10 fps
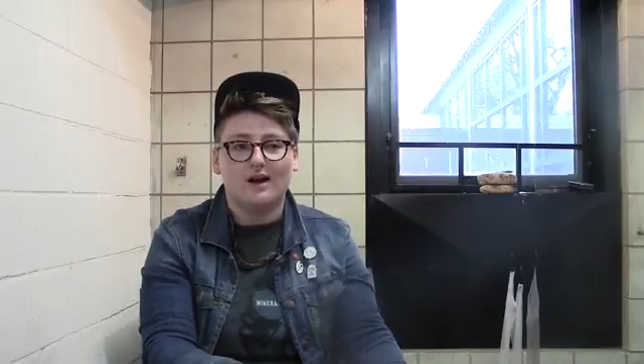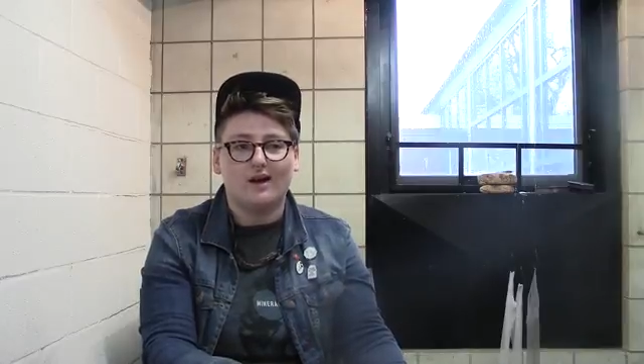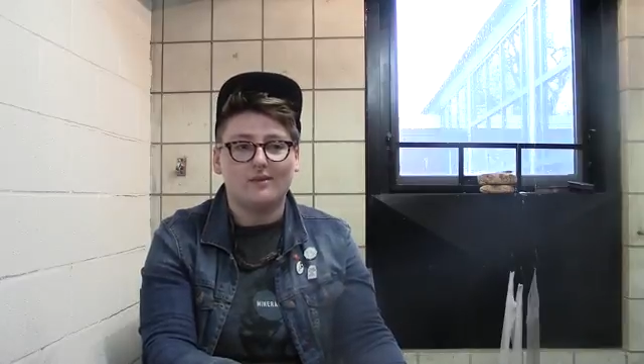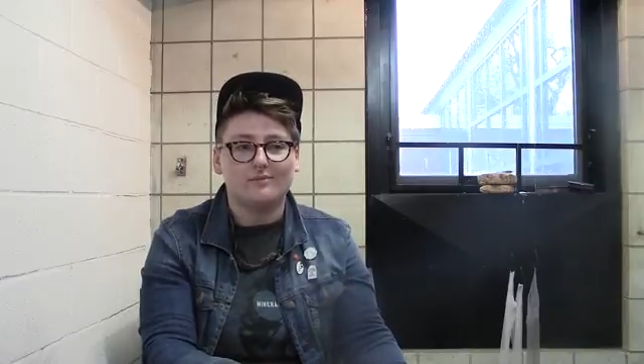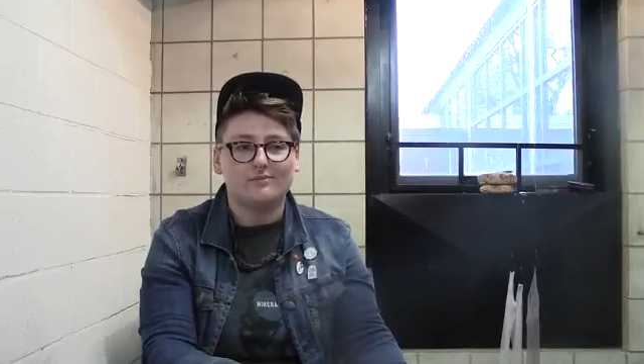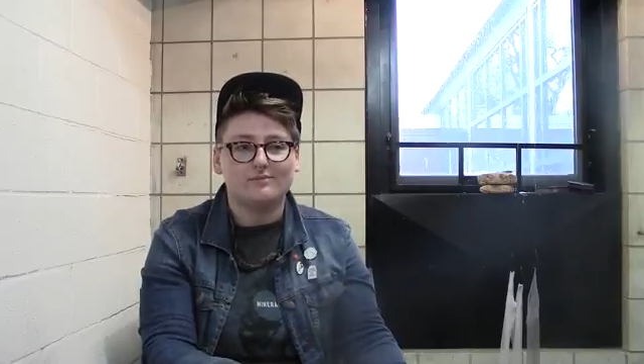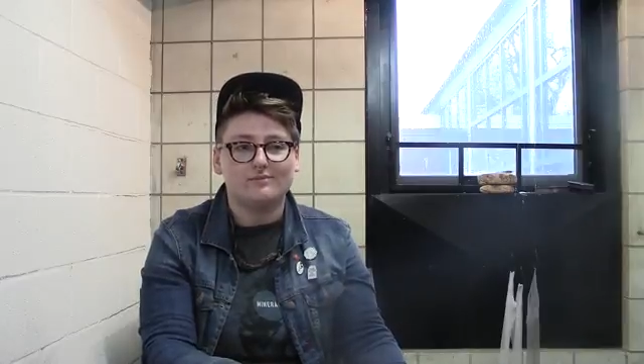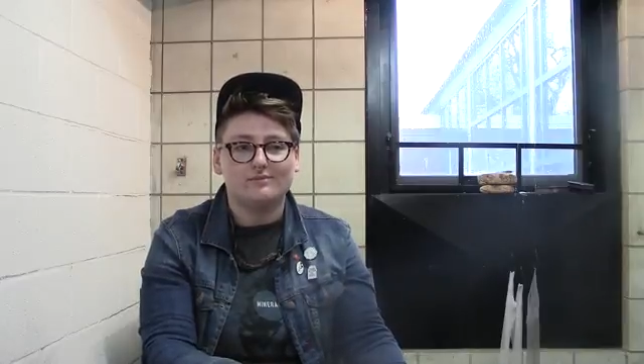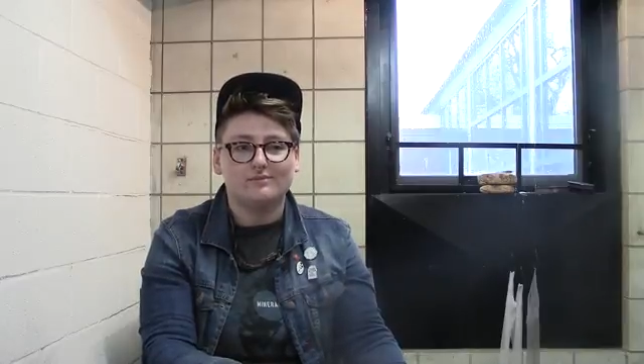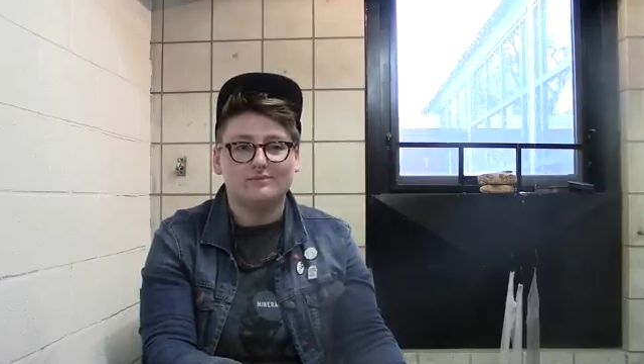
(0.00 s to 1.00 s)

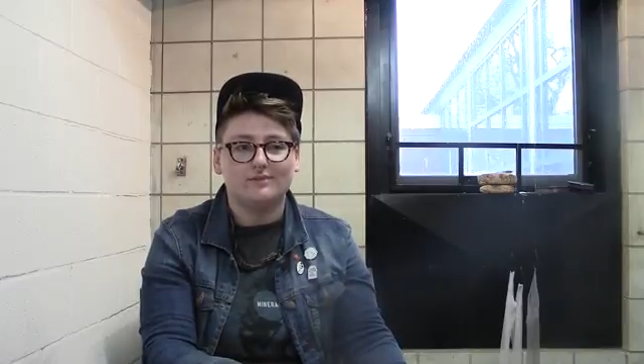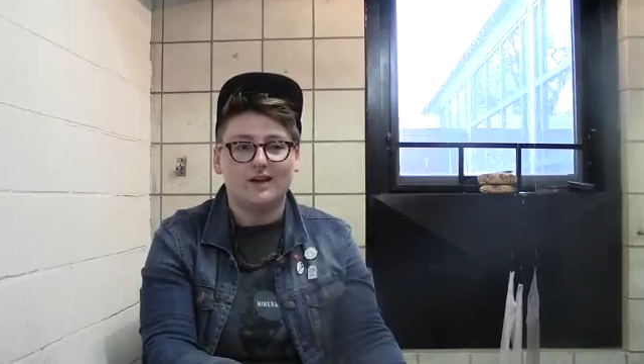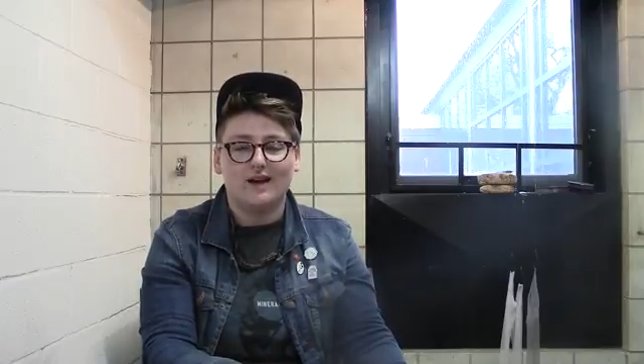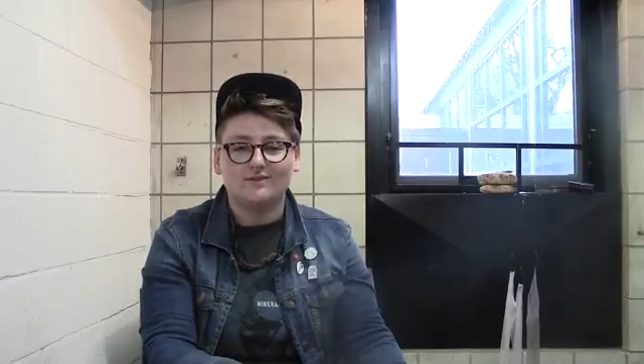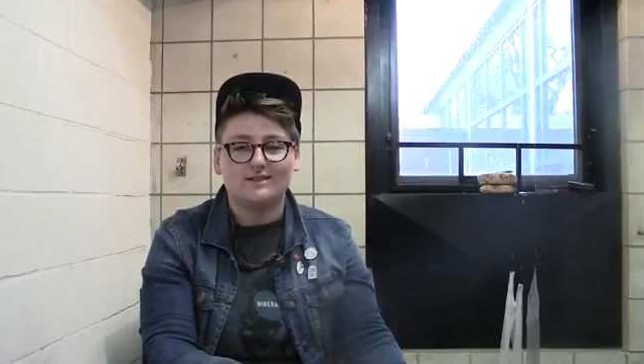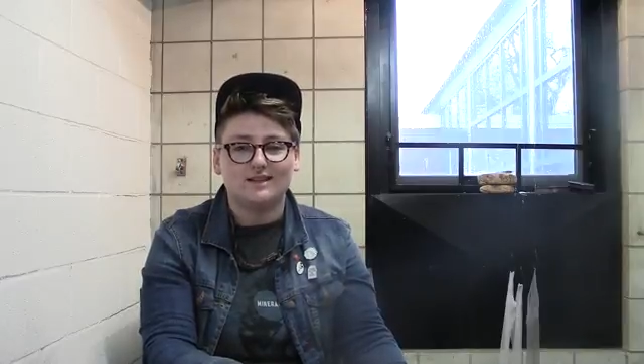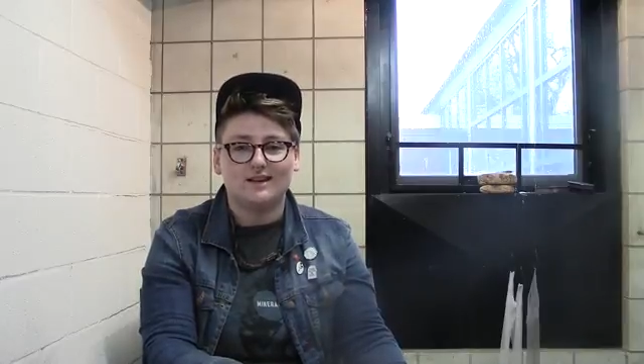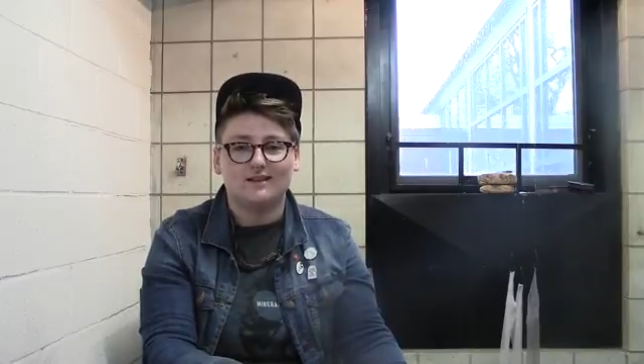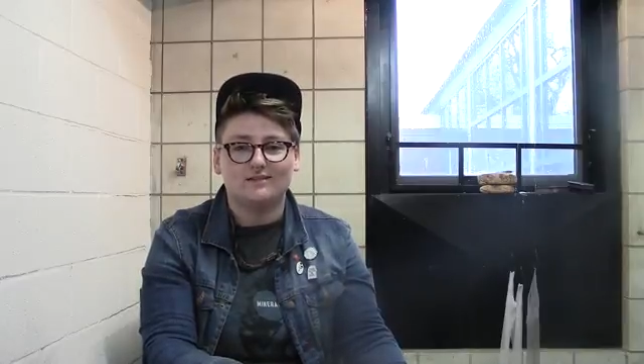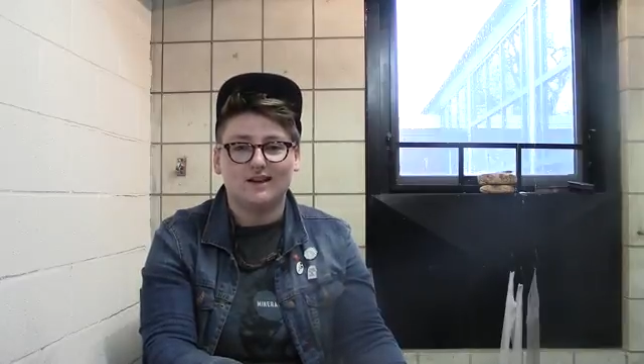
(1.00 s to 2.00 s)
I have to say
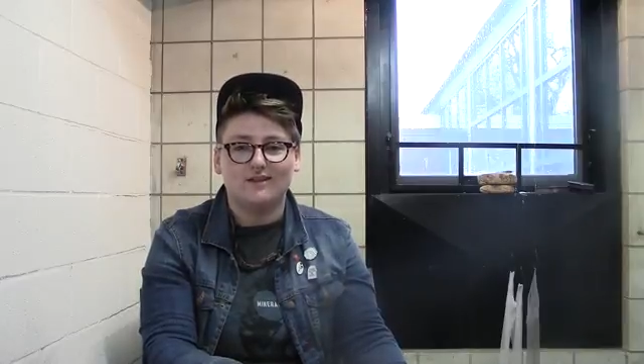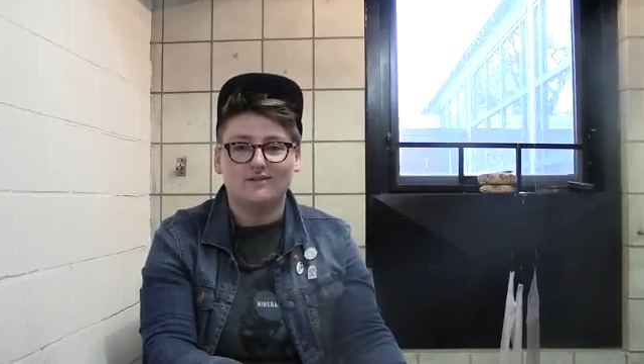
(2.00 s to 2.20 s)
that